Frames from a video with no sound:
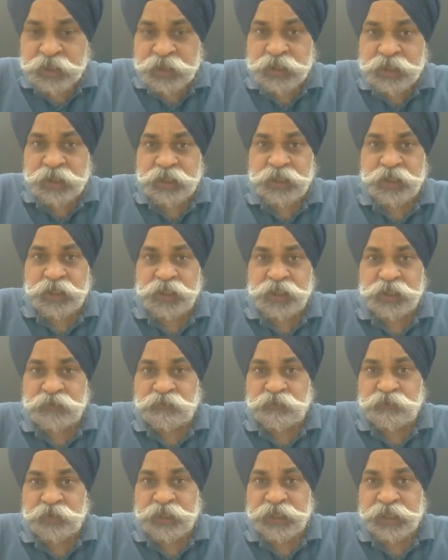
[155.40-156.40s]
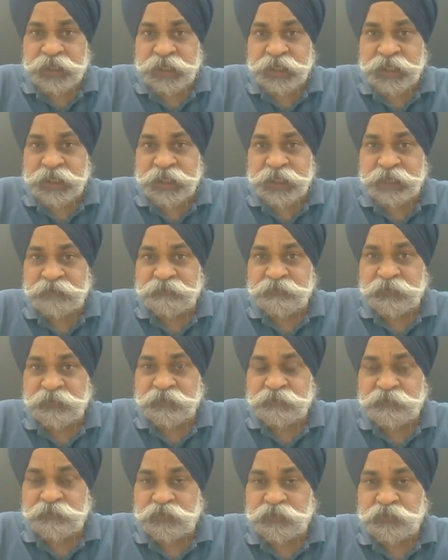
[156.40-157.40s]
would have
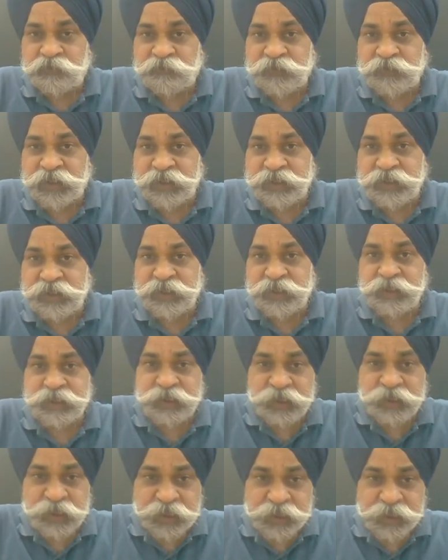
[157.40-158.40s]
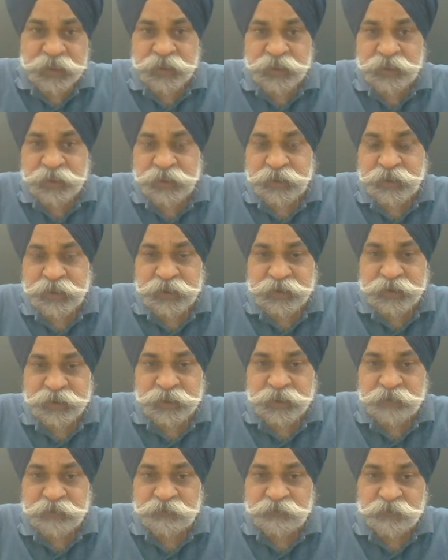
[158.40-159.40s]
4 faces, and these are
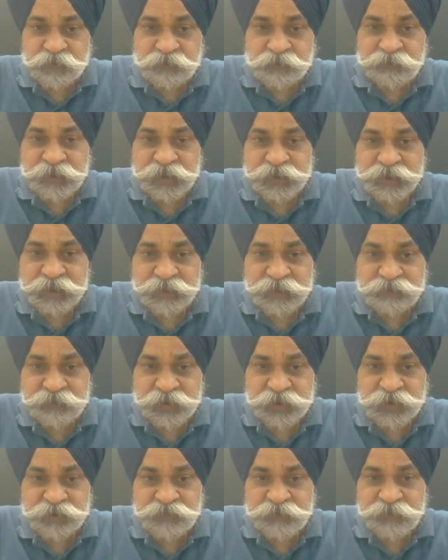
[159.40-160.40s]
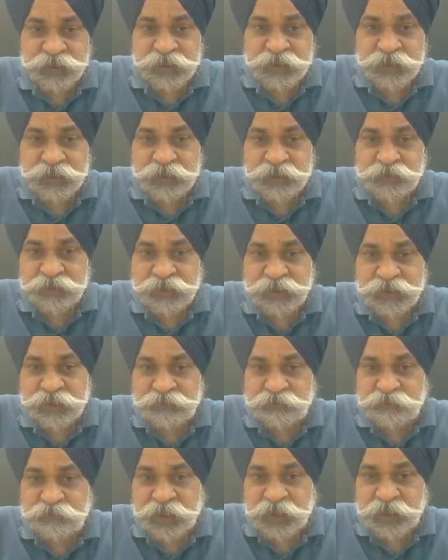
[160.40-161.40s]
the 4 faces which we tend to see.
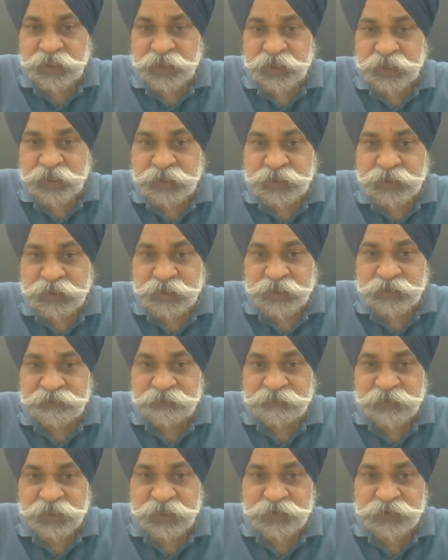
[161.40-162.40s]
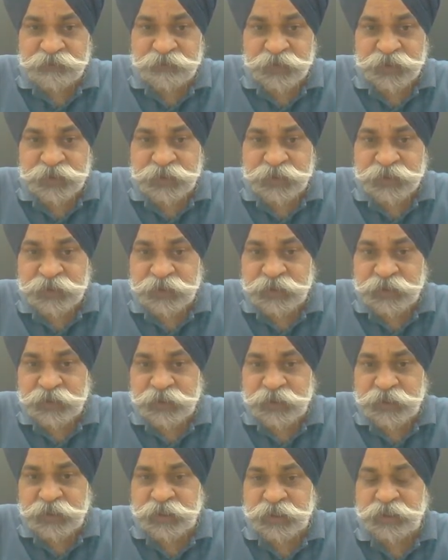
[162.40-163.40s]
One is this face, which is
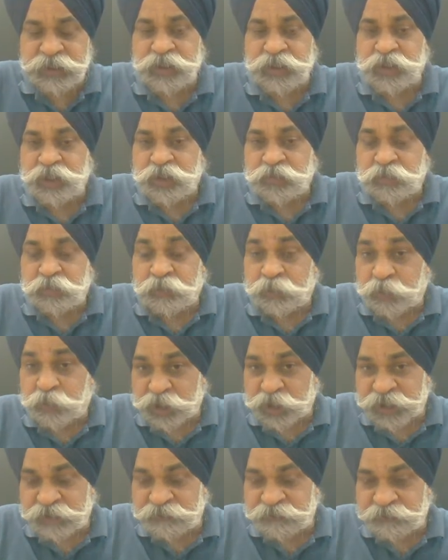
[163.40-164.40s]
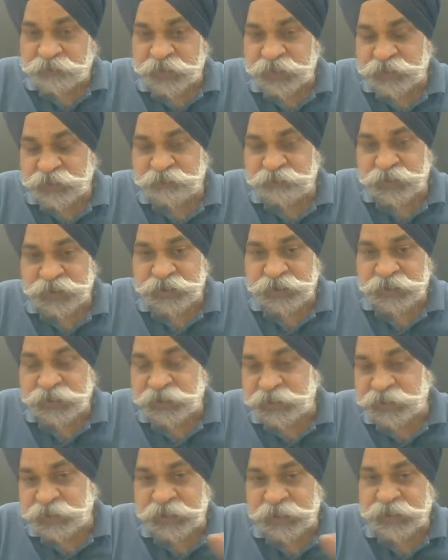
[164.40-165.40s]
a bottom face, which is
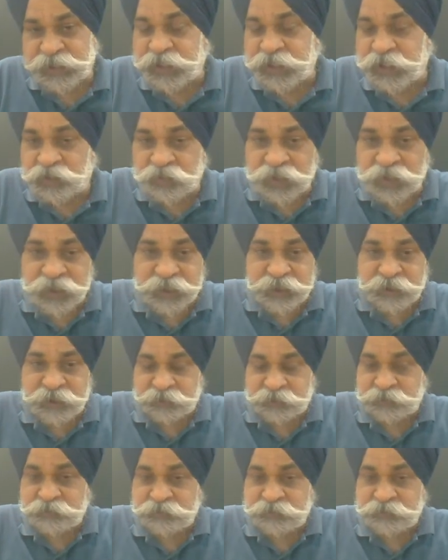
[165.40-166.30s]
just like a equilateral